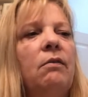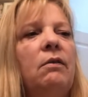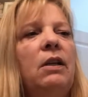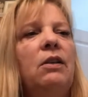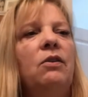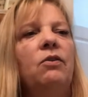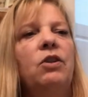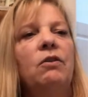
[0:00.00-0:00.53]

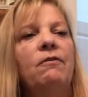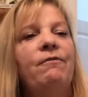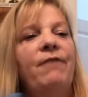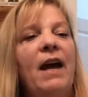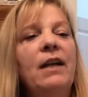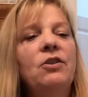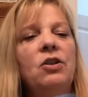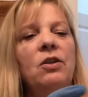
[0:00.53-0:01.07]
you know your
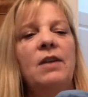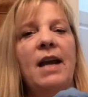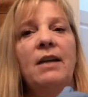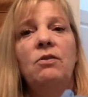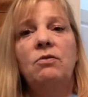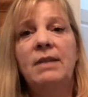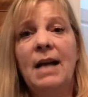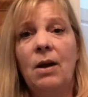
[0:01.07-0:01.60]
vector
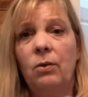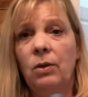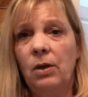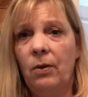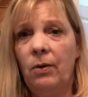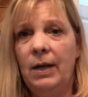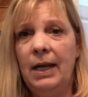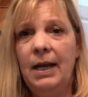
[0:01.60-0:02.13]
that you
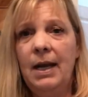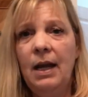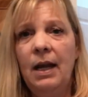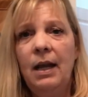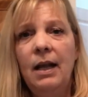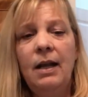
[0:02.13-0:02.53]
downloaded